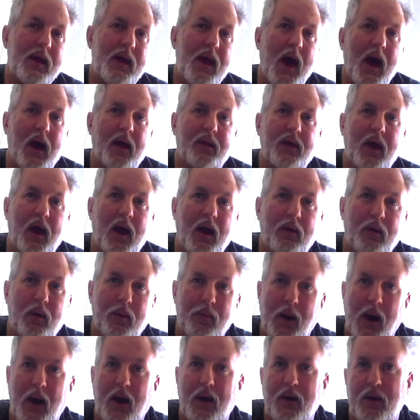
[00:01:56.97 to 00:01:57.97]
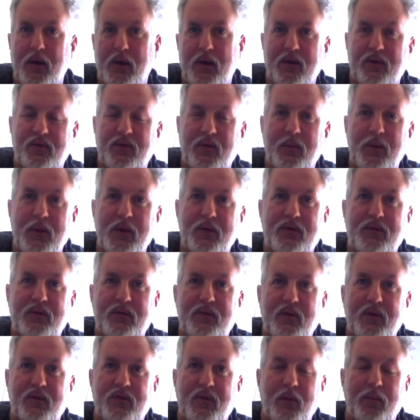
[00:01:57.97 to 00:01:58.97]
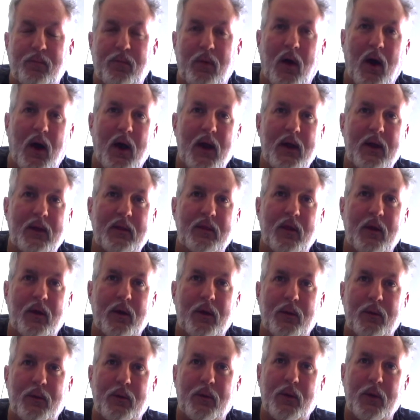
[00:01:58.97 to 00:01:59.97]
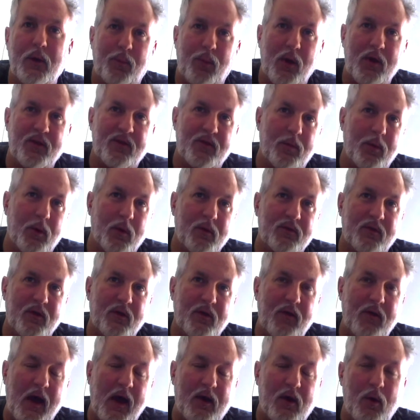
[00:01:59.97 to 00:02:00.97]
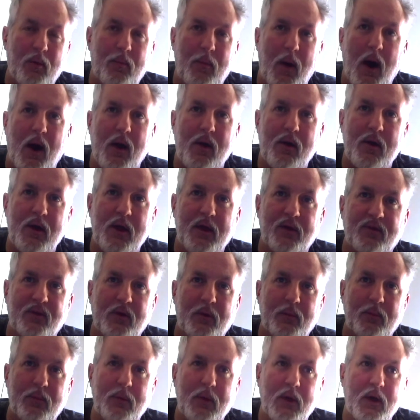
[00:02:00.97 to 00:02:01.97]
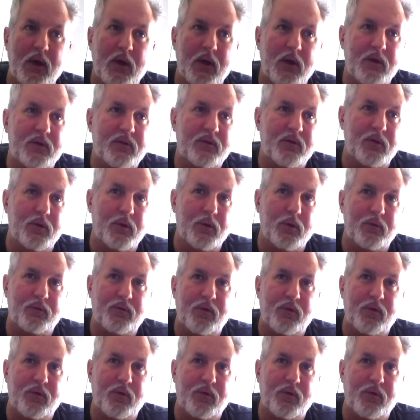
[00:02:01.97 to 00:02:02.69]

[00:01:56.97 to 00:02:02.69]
Yeah, agromodernism is just applying the principles of ecomodernism to